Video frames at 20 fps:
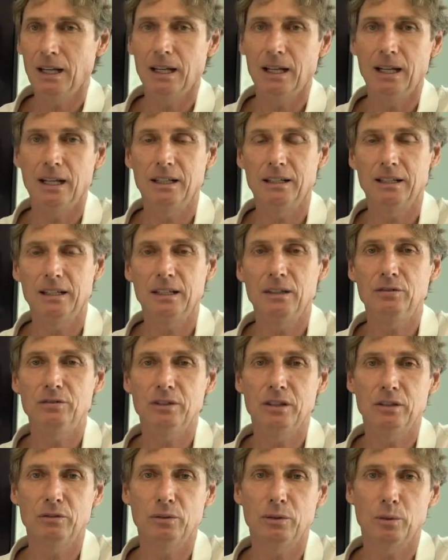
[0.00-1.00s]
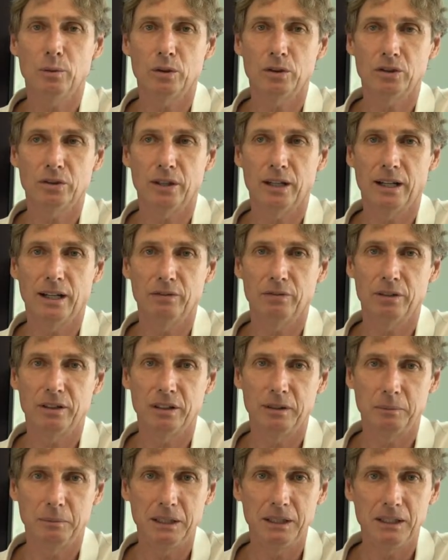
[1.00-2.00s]
and even if we want to have an
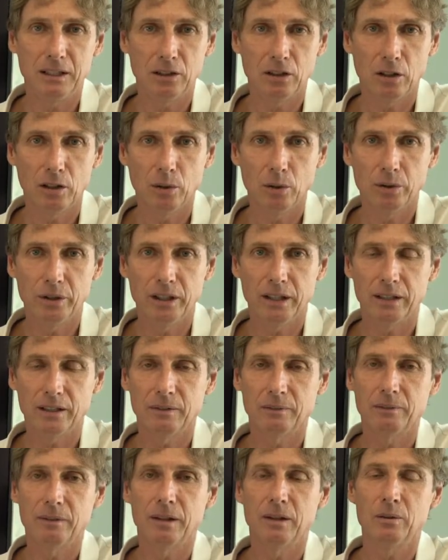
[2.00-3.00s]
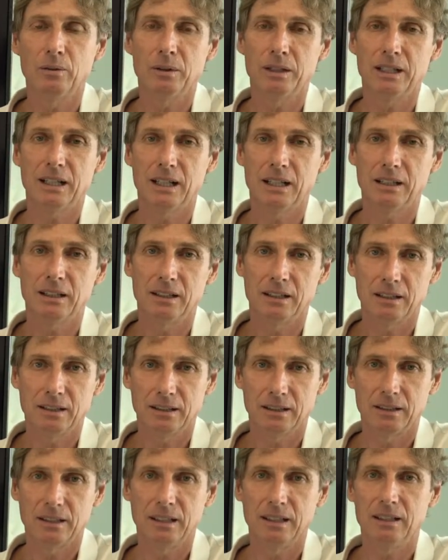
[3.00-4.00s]
immediate loading, we can
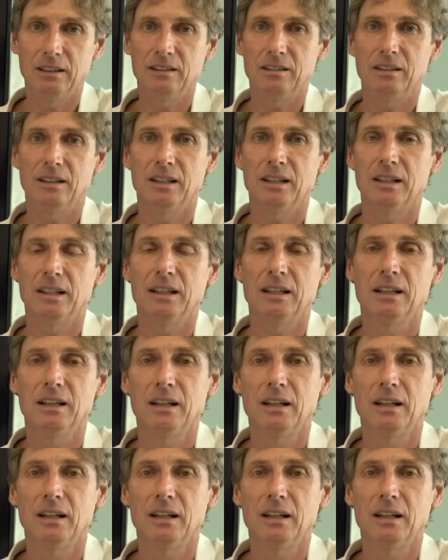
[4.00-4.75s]
easily